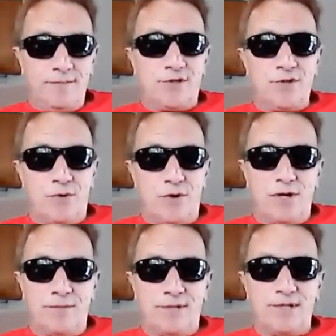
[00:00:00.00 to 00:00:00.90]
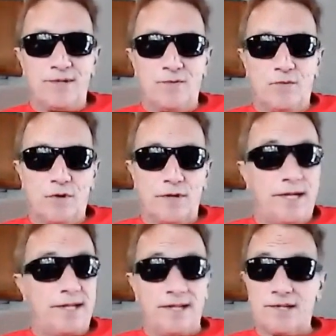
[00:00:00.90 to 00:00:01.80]
But you are a piece of work,
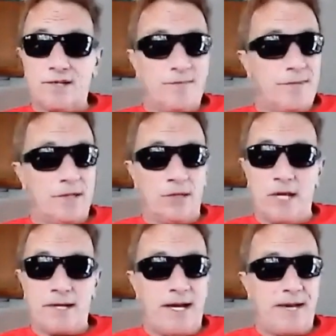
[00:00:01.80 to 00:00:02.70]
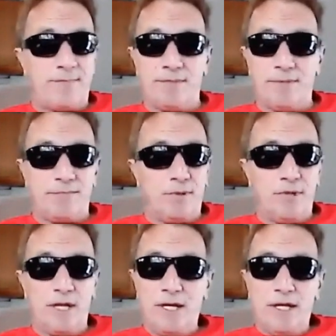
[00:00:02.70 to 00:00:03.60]
and I think there's going to be a lot of happy people